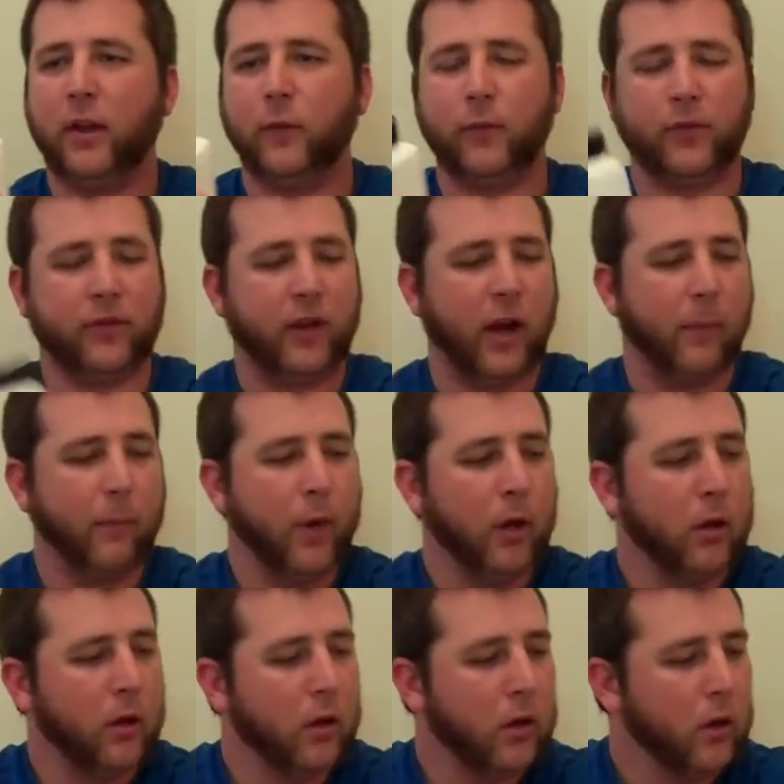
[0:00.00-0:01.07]
IlfoStop.
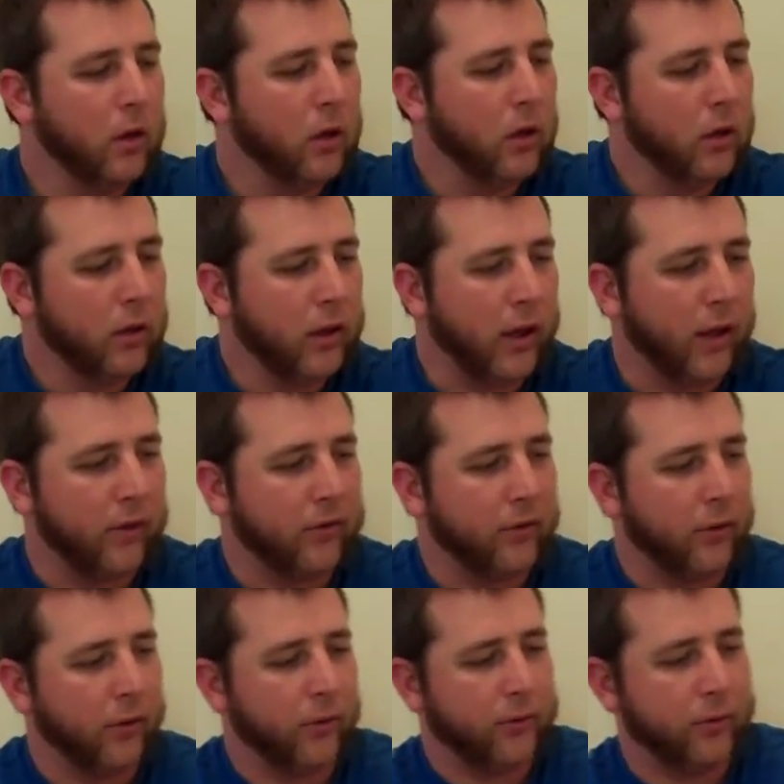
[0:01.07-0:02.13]
Okay,
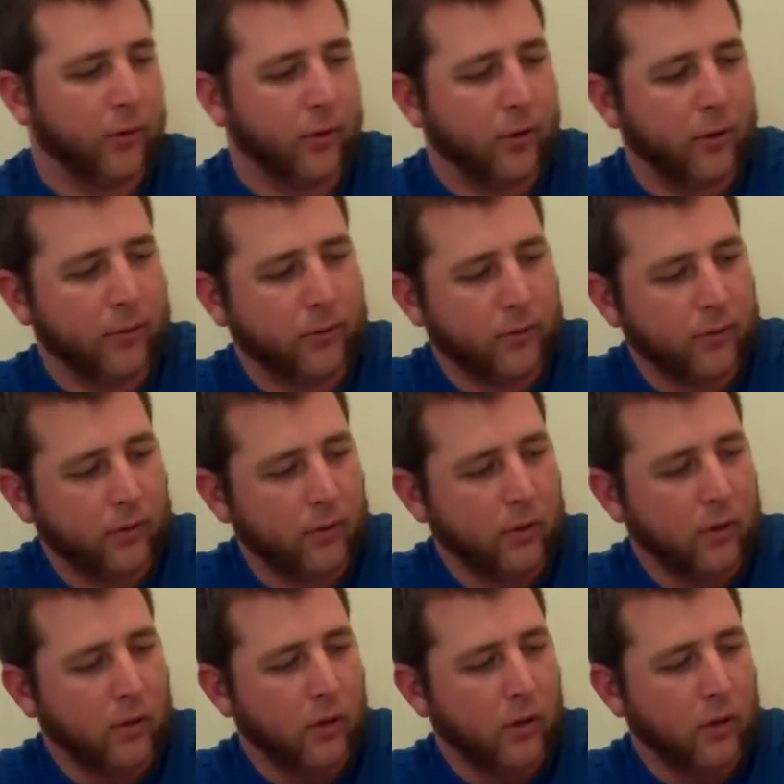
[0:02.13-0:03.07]
so those are those.